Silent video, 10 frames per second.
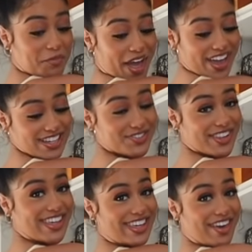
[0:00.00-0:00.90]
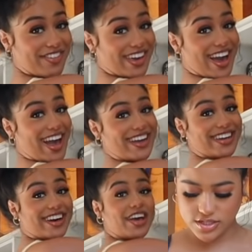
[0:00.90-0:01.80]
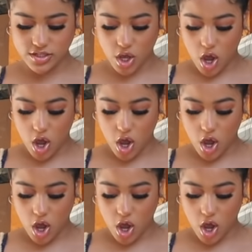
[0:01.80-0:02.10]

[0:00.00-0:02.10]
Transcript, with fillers: The back is really giving kinda. Is this?